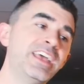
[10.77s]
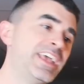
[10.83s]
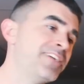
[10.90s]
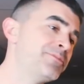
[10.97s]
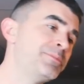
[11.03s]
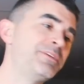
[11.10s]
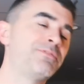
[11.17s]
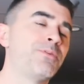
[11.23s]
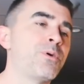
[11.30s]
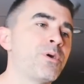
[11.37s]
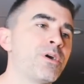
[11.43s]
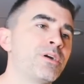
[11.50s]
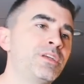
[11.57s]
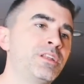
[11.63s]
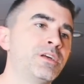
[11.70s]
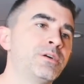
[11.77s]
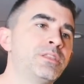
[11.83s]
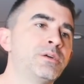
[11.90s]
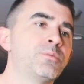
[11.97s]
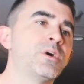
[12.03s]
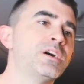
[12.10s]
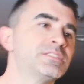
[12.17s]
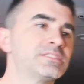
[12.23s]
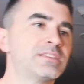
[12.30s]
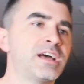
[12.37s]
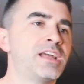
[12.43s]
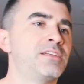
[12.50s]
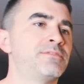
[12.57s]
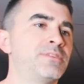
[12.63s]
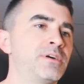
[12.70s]
Even before, you know, there was
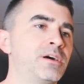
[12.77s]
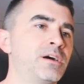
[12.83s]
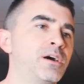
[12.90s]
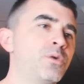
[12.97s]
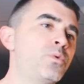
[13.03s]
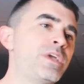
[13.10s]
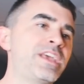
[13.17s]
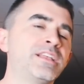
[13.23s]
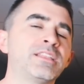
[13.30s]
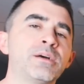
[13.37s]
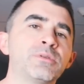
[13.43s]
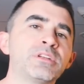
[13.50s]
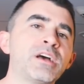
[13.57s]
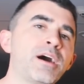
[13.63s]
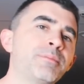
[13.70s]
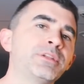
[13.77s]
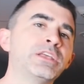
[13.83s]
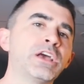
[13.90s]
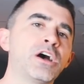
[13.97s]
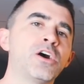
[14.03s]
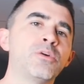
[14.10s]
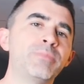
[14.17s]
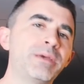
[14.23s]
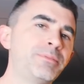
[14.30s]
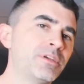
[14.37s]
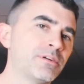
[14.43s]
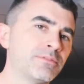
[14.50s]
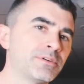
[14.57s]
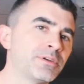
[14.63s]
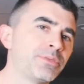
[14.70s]
kind of a week that would come and go, maybe
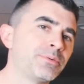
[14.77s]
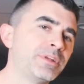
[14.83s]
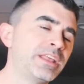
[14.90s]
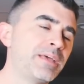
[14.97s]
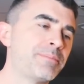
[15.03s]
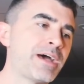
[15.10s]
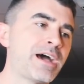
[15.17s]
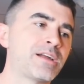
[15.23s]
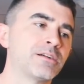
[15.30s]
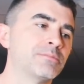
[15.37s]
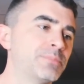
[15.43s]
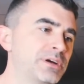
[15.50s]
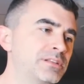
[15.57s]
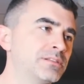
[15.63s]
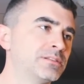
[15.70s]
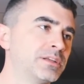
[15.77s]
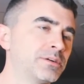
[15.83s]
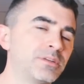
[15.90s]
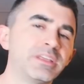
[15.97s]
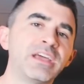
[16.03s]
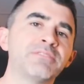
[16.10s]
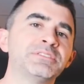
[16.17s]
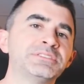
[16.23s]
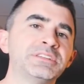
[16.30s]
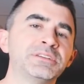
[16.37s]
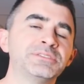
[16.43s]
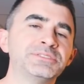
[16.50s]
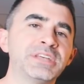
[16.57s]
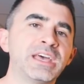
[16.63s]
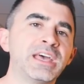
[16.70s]
over a three-day pattern, but literally every
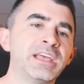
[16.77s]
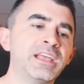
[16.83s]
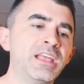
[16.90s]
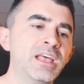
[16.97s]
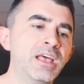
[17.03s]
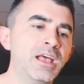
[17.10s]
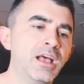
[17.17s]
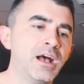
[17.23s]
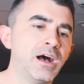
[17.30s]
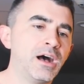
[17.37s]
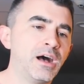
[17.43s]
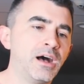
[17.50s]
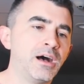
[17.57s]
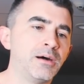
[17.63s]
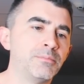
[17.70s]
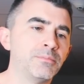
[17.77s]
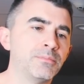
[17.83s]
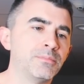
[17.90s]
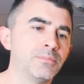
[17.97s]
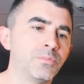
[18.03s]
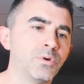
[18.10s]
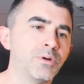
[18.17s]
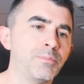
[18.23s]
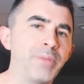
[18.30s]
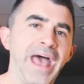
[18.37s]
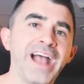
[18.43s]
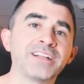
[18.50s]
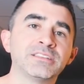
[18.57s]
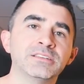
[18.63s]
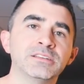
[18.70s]
single day, we're
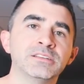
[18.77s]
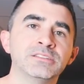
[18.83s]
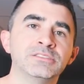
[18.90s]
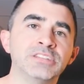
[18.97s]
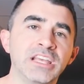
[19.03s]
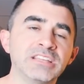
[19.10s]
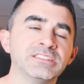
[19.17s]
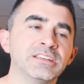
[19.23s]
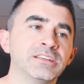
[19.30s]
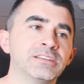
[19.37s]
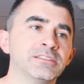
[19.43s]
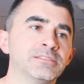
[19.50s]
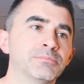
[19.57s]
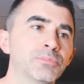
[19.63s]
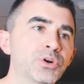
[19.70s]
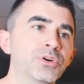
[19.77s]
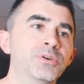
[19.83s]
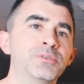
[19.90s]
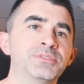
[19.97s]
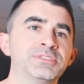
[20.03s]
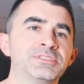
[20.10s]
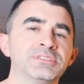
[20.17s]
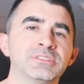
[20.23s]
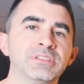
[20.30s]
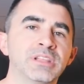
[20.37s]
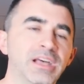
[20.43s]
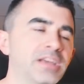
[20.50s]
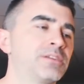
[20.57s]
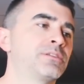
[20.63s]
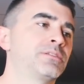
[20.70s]
back to chasing moves
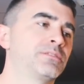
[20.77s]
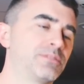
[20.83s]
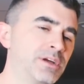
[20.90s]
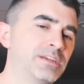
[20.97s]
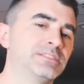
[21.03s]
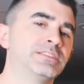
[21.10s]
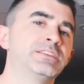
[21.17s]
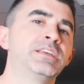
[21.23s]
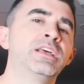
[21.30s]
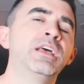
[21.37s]
like crazy.